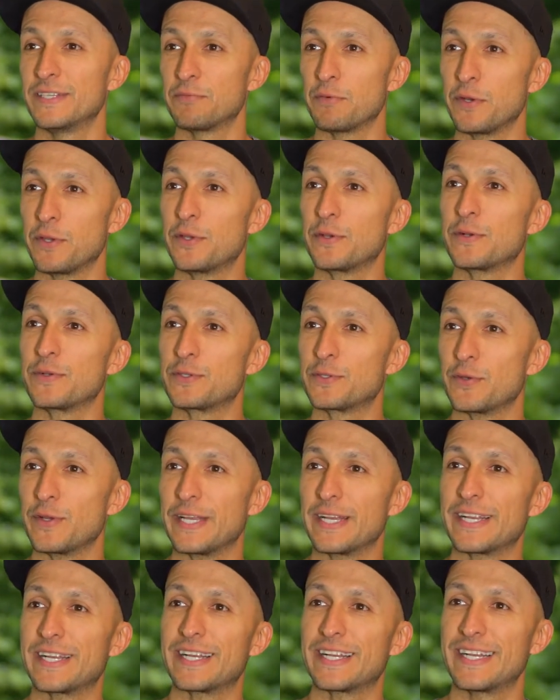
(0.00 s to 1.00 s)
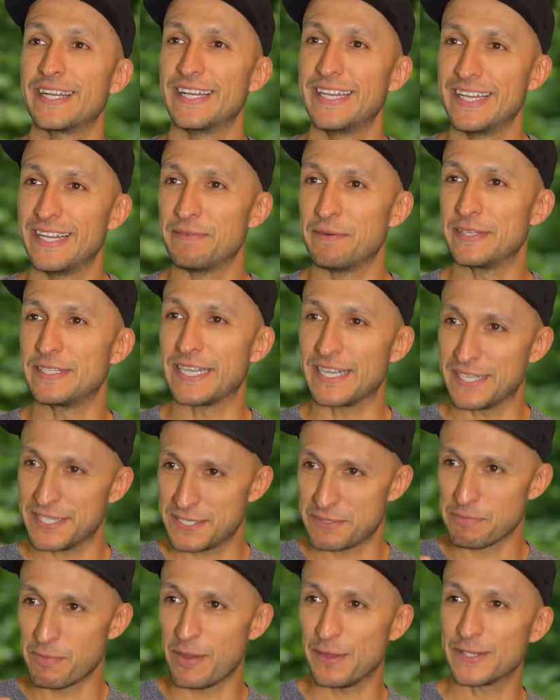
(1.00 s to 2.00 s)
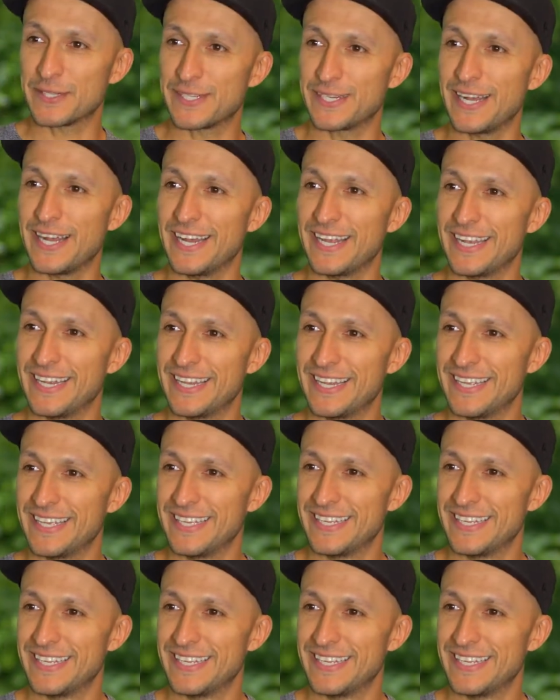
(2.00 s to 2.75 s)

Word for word: where you drink, but it's like a small shot.